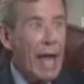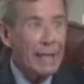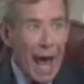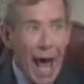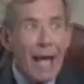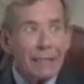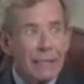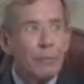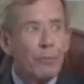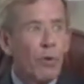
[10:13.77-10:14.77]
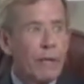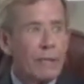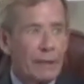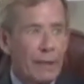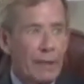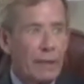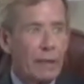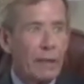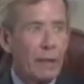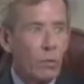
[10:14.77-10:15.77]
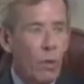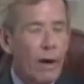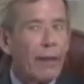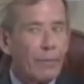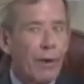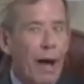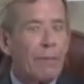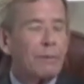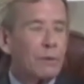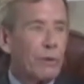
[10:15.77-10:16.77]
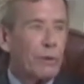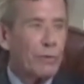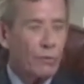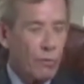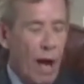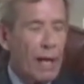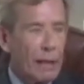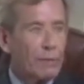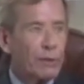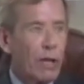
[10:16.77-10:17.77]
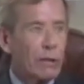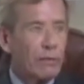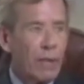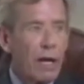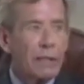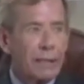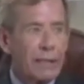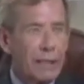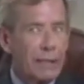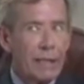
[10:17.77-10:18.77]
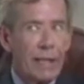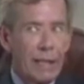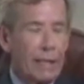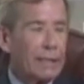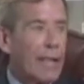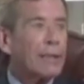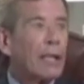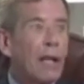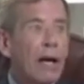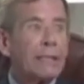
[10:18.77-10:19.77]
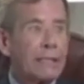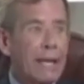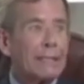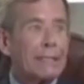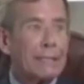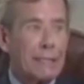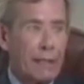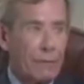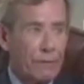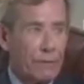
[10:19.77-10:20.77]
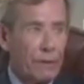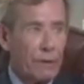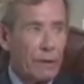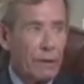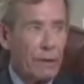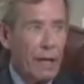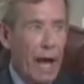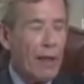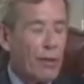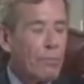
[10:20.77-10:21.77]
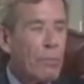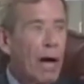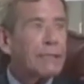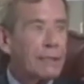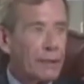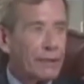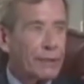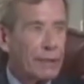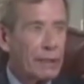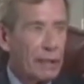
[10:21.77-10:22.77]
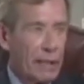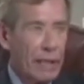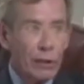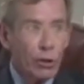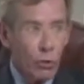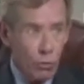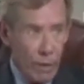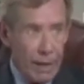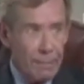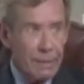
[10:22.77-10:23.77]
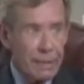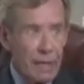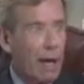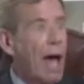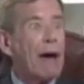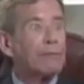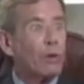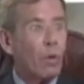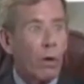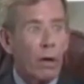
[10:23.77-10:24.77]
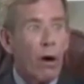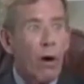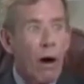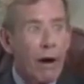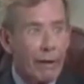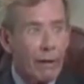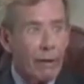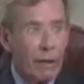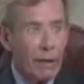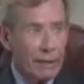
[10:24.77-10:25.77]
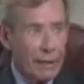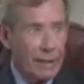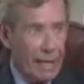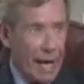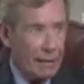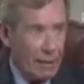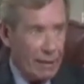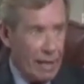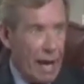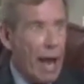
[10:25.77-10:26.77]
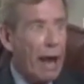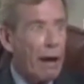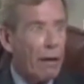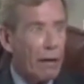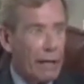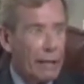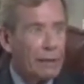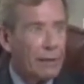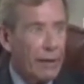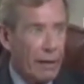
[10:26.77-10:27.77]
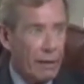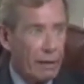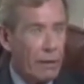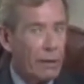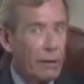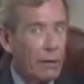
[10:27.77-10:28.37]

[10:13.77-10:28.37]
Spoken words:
And as importantly, one of the problems with chronic obstructive lung disease is that the lungs get stiff and the muscles in your ribs have to work harder to get the air into there.